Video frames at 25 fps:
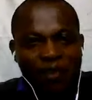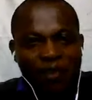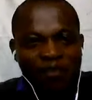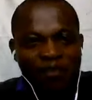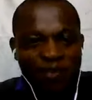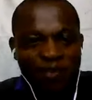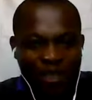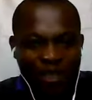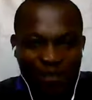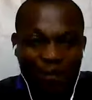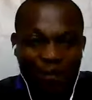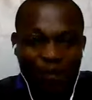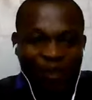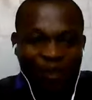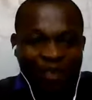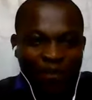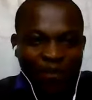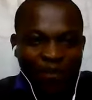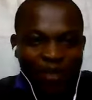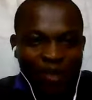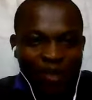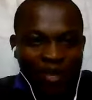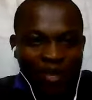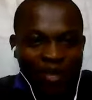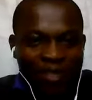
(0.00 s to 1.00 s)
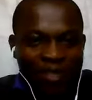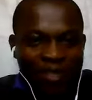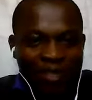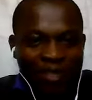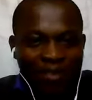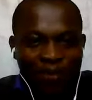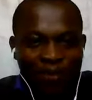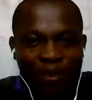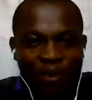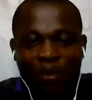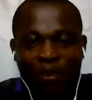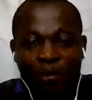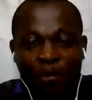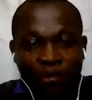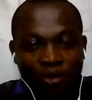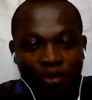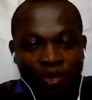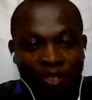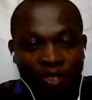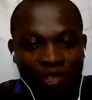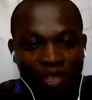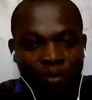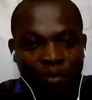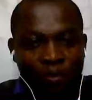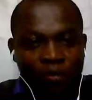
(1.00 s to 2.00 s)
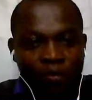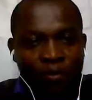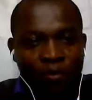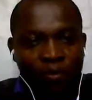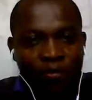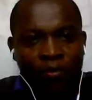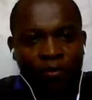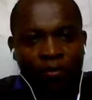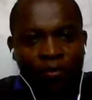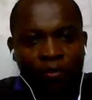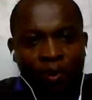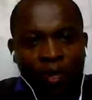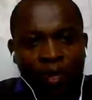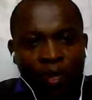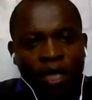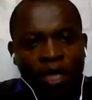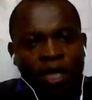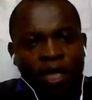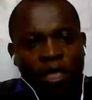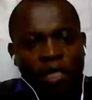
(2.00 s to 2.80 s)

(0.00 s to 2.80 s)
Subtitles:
on responsibility, which I want to share with you.